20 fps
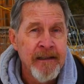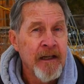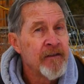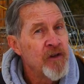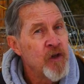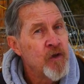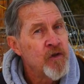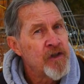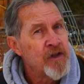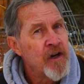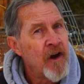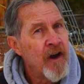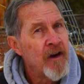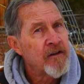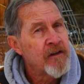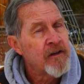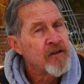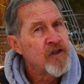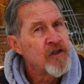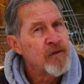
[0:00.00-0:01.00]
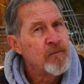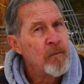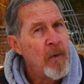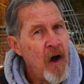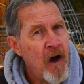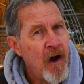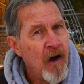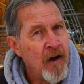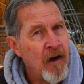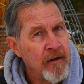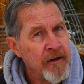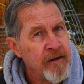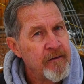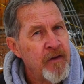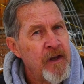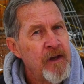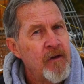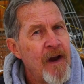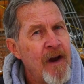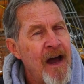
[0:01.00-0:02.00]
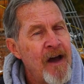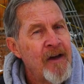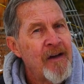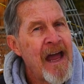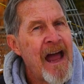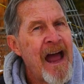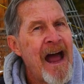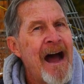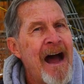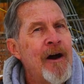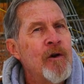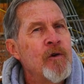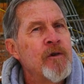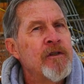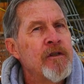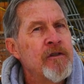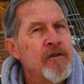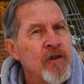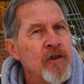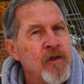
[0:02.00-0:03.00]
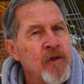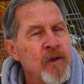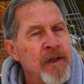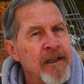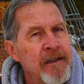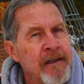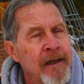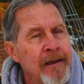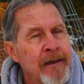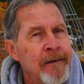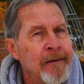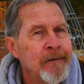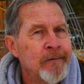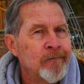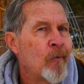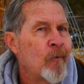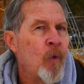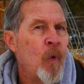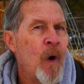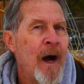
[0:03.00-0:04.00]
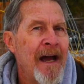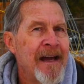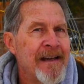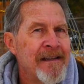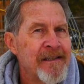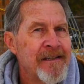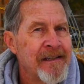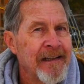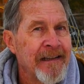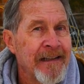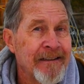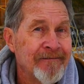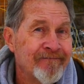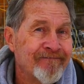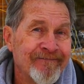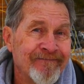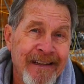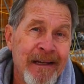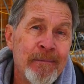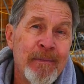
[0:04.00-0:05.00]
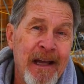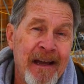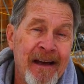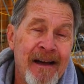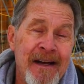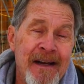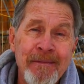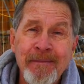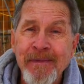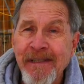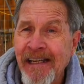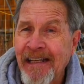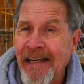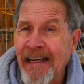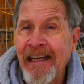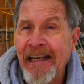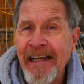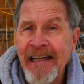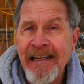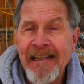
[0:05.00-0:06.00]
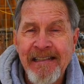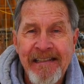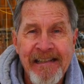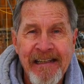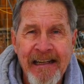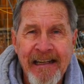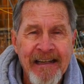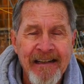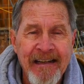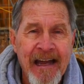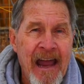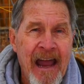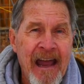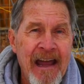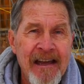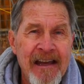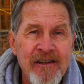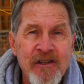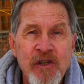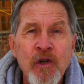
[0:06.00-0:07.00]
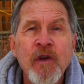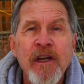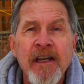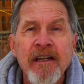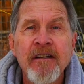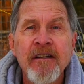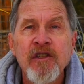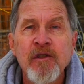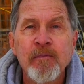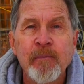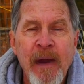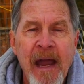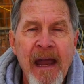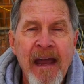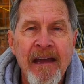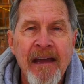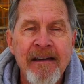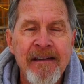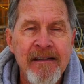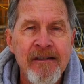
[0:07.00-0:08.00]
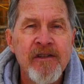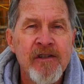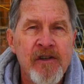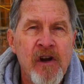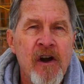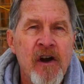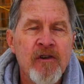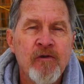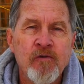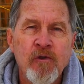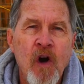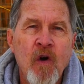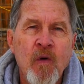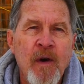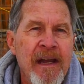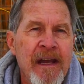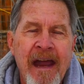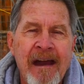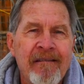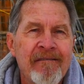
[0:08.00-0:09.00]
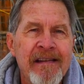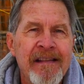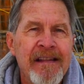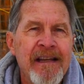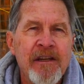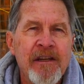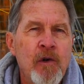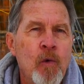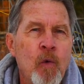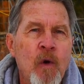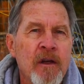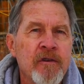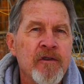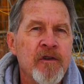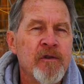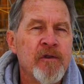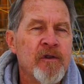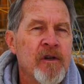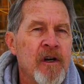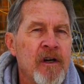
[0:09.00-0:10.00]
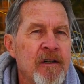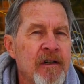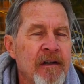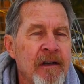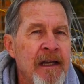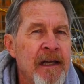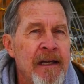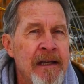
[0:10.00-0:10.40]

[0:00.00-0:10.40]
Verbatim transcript: If you start small and figure out how to do it wisely, it becomes easy and you can expand and start growing everything you want to grow.